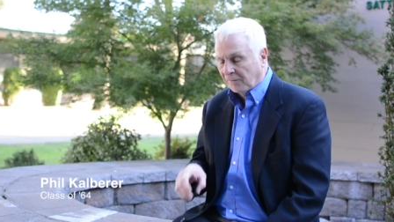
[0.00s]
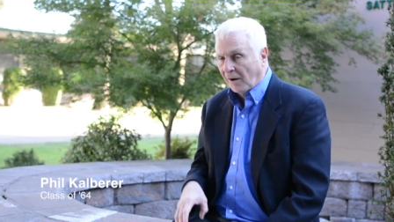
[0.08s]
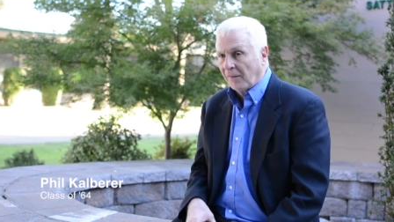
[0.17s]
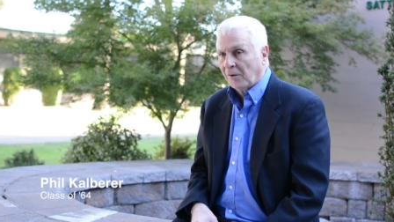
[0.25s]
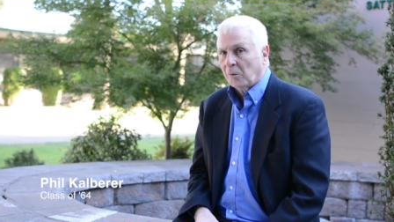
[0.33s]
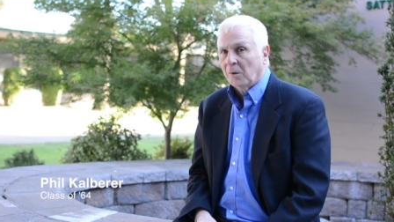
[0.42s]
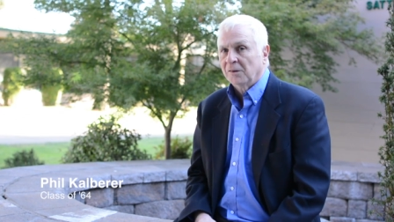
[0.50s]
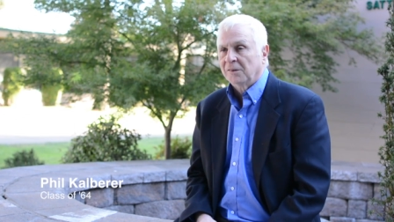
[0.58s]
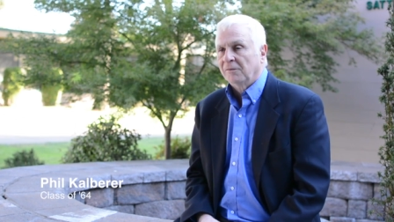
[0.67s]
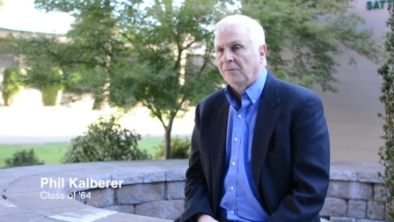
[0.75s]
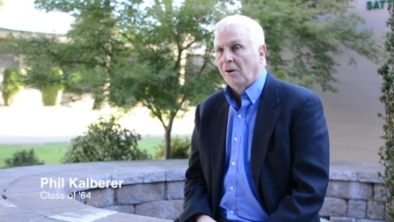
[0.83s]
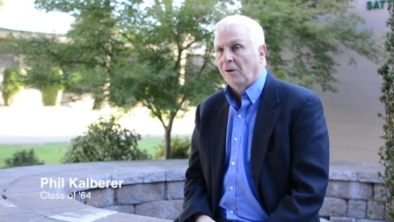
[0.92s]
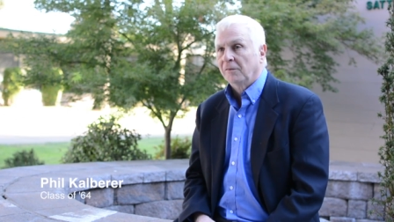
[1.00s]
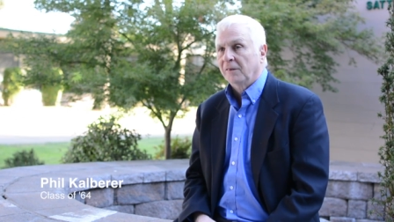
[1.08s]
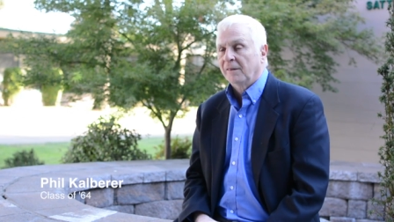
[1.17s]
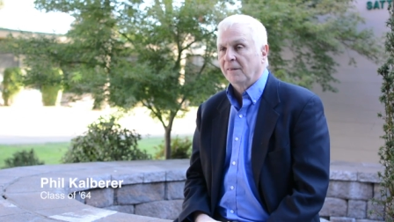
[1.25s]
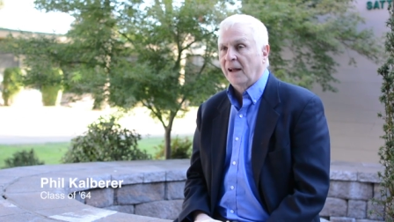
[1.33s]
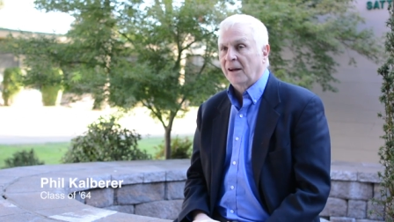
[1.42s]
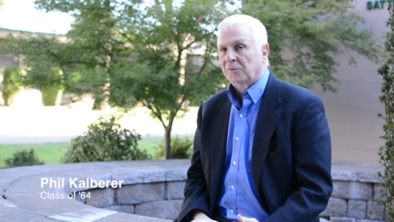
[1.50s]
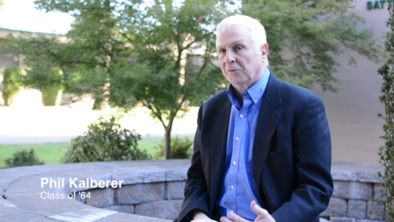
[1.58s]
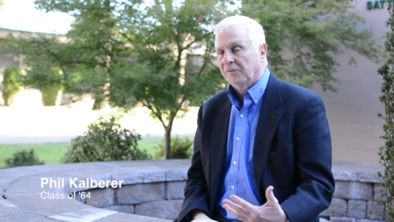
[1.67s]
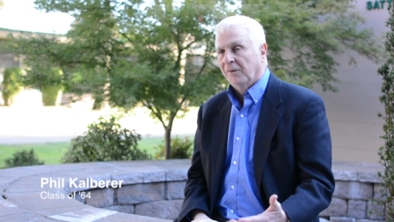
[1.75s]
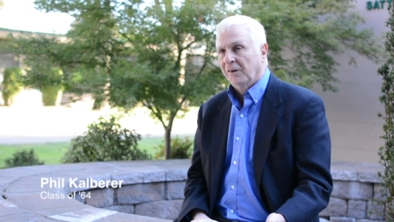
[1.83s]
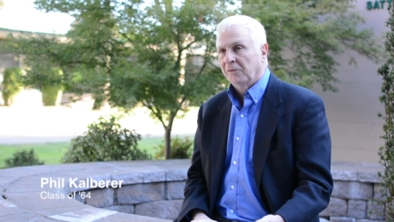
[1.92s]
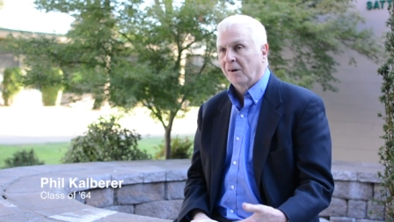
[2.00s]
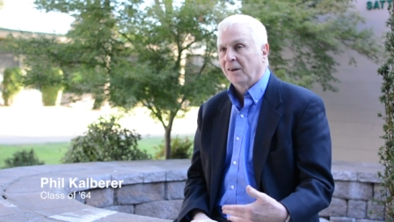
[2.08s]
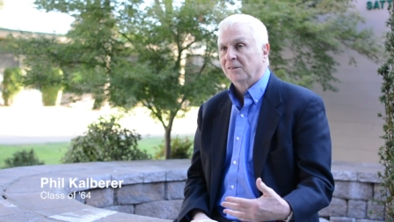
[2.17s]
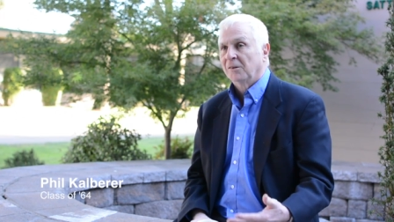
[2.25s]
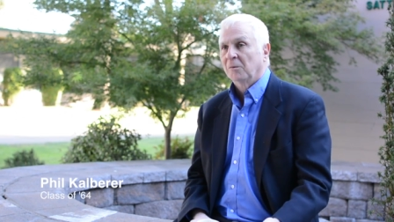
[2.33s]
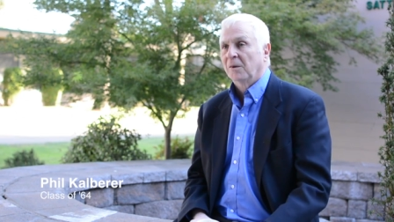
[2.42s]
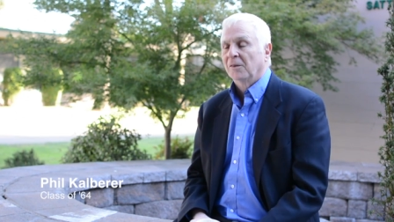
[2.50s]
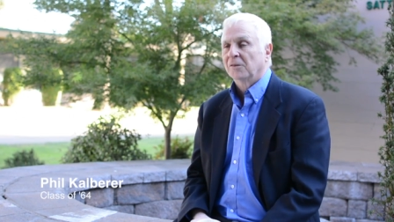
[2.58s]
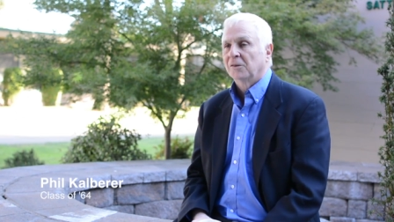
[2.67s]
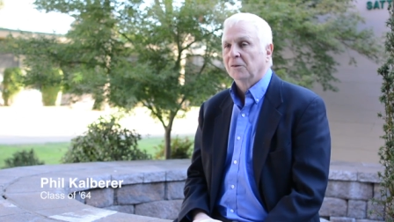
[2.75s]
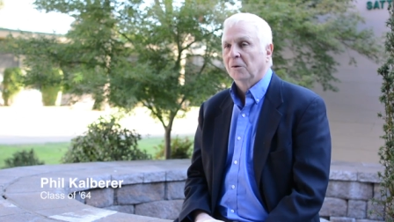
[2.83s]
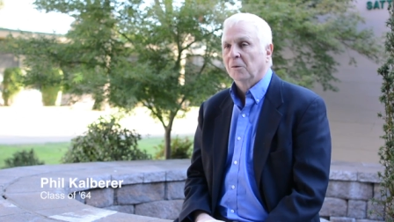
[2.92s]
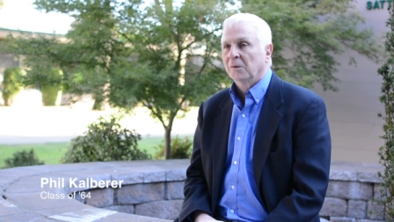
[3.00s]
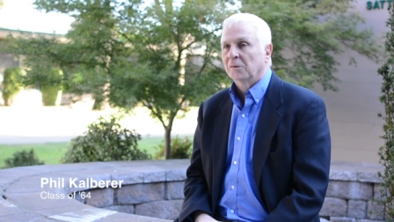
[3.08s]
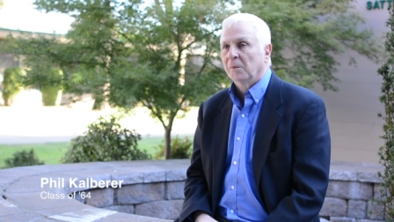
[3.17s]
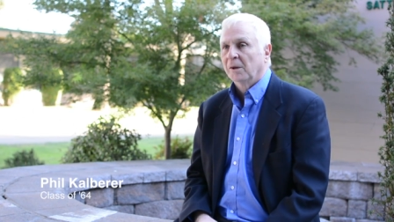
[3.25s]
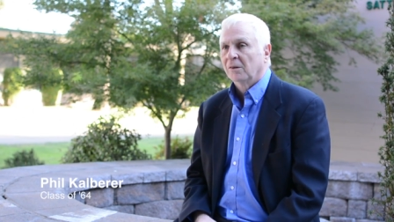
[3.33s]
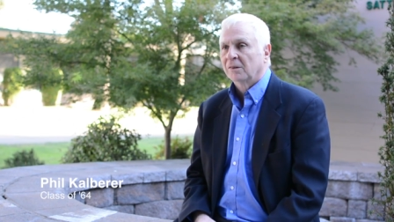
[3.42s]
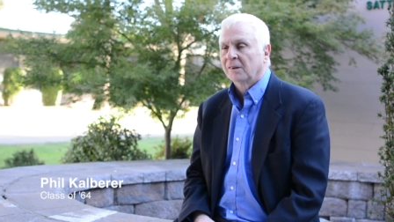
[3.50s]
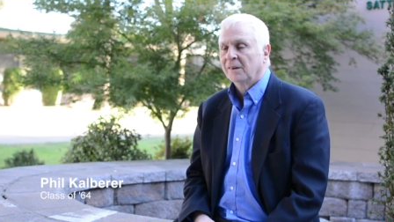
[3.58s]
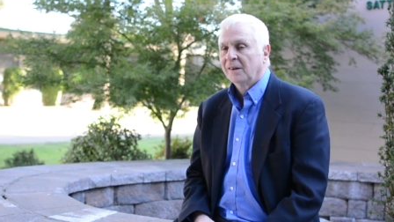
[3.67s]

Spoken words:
father was involved in the actual fundraising when the school was built.